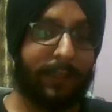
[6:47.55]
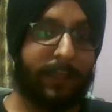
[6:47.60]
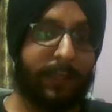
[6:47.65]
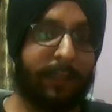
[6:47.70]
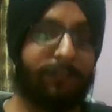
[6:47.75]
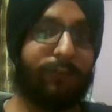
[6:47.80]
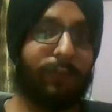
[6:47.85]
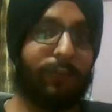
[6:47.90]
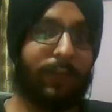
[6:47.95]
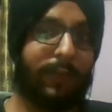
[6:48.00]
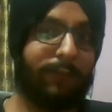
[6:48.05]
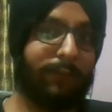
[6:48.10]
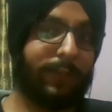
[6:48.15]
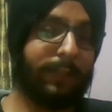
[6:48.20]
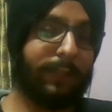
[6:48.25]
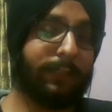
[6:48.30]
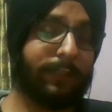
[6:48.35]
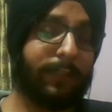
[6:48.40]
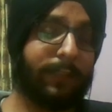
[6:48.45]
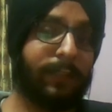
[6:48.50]
if you have
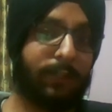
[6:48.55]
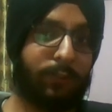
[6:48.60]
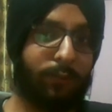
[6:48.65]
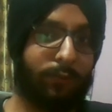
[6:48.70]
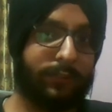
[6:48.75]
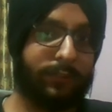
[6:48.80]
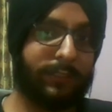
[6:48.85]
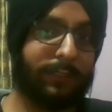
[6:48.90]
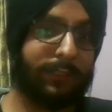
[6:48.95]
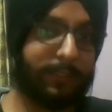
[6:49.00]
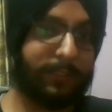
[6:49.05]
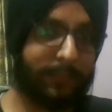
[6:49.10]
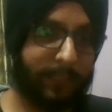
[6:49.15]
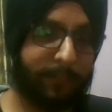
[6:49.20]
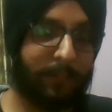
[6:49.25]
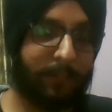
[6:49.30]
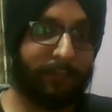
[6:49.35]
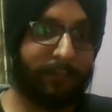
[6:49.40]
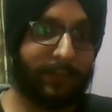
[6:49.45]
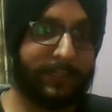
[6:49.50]
like done a course under
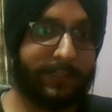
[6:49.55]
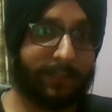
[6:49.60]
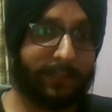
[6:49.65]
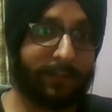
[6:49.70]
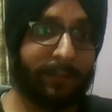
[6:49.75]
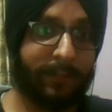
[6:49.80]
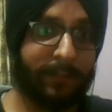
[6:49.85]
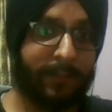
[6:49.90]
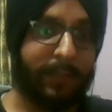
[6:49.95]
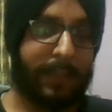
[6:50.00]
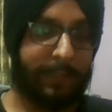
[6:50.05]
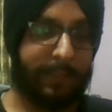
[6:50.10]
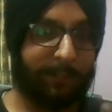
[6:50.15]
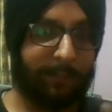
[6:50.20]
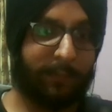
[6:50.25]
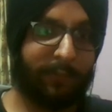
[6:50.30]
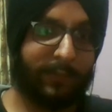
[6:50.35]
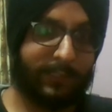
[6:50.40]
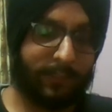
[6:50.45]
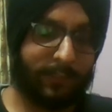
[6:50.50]
that professor and the
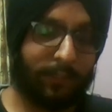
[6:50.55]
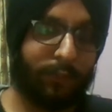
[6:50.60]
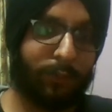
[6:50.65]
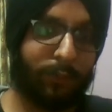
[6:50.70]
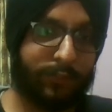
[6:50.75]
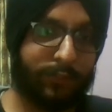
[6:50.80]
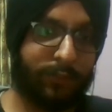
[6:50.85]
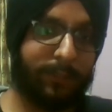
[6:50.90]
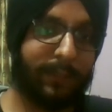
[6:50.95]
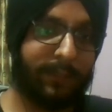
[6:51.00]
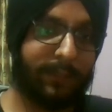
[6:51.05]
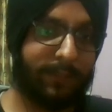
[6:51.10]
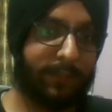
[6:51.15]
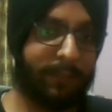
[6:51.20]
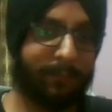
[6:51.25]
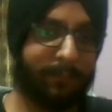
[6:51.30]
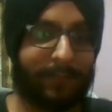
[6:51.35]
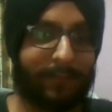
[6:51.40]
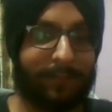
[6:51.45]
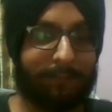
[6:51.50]
professor knows you by
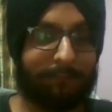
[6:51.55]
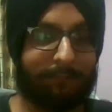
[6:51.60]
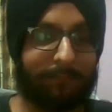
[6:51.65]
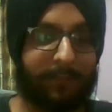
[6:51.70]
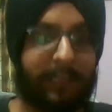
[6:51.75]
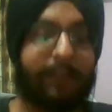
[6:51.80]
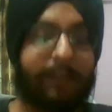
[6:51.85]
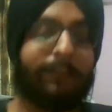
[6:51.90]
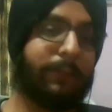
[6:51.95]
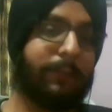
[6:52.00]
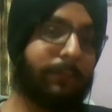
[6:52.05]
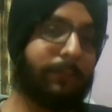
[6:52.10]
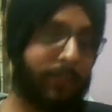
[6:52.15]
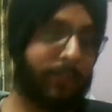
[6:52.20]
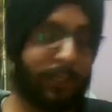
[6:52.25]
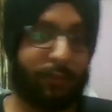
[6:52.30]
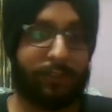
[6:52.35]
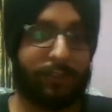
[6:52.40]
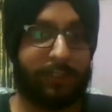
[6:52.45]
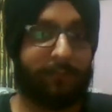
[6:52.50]
name, then he
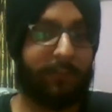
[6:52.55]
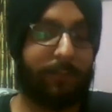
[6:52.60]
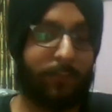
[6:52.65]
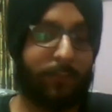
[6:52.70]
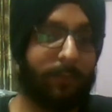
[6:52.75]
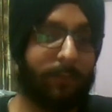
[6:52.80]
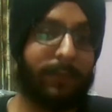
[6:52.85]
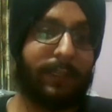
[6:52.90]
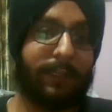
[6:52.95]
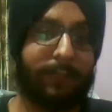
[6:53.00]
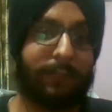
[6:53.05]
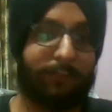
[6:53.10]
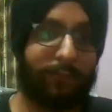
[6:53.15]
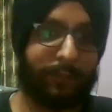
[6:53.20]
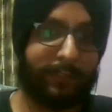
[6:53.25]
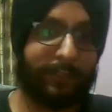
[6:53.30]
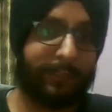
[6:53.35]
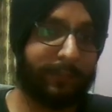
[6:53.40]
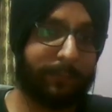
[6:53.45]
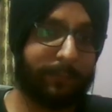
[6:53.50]
or she will probably give
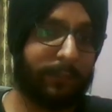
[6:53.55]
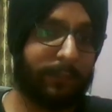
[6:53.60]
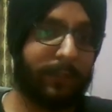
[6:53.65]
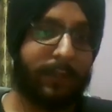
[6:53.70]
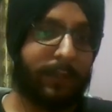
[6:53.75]
you the